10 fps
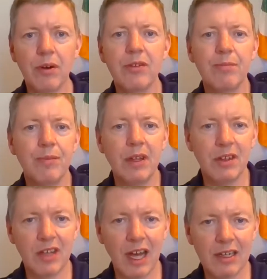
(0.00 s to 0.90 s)
but
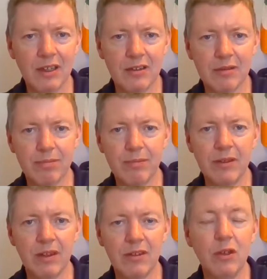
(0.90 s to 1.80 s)

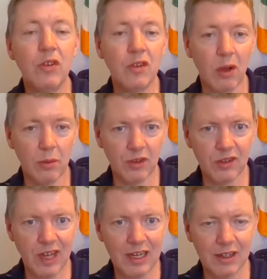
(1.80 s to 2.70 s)
its use is
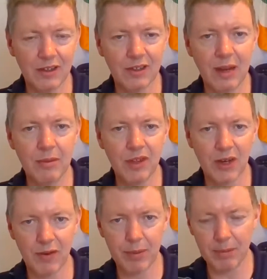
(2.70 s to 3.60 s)
almost exactly the same as
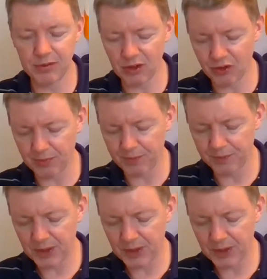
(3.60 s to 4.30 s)
that of a preposition.